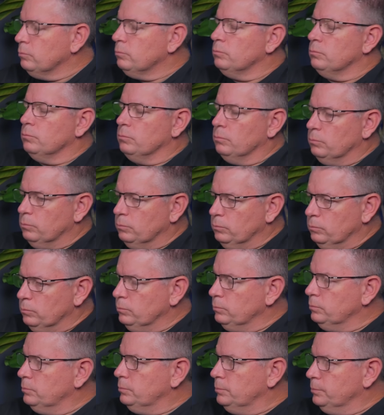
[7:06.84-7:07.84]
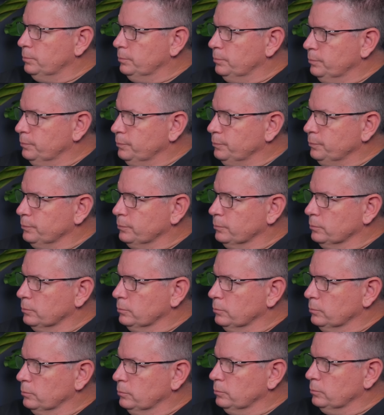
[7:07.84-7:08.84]

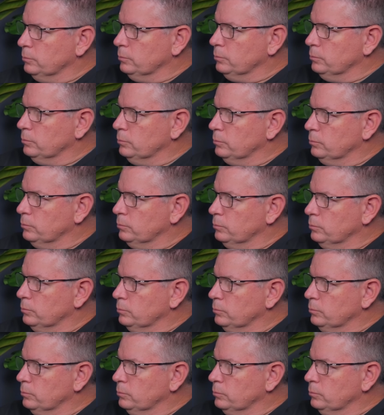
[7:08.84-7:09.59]
(not speaking)